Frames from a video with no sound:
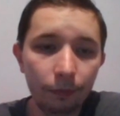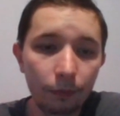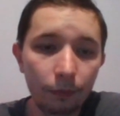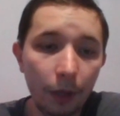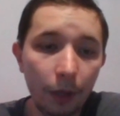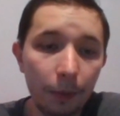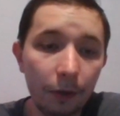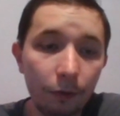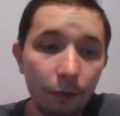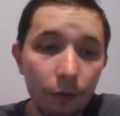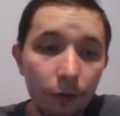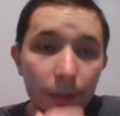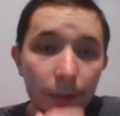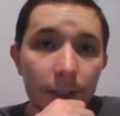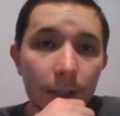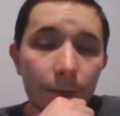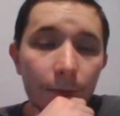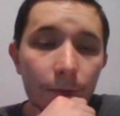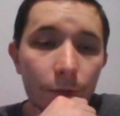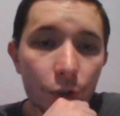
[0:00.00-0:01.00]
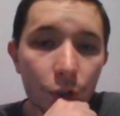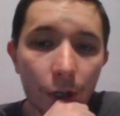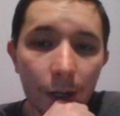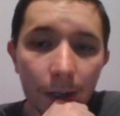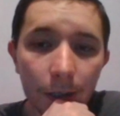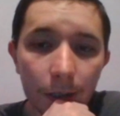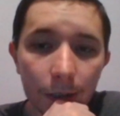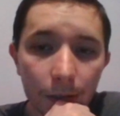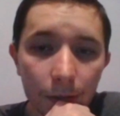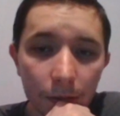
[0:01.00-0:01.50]
maybe queen b7
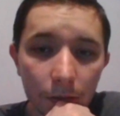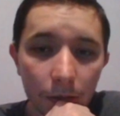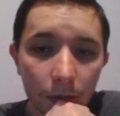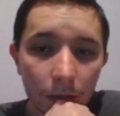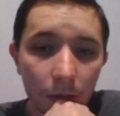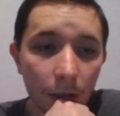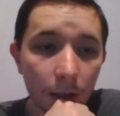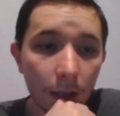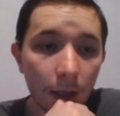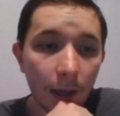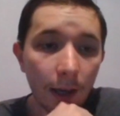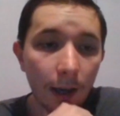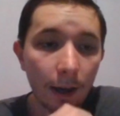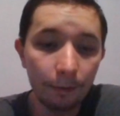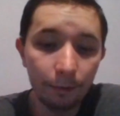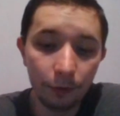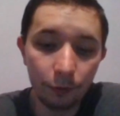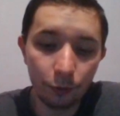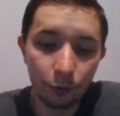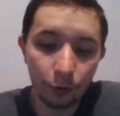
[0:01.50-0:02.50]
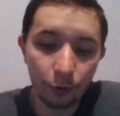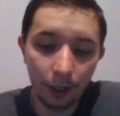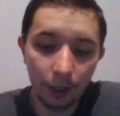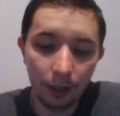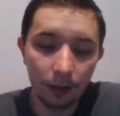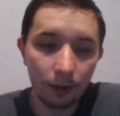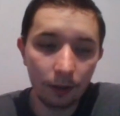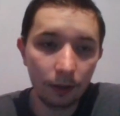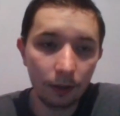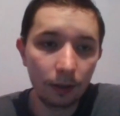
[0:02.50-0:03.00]
check, f3,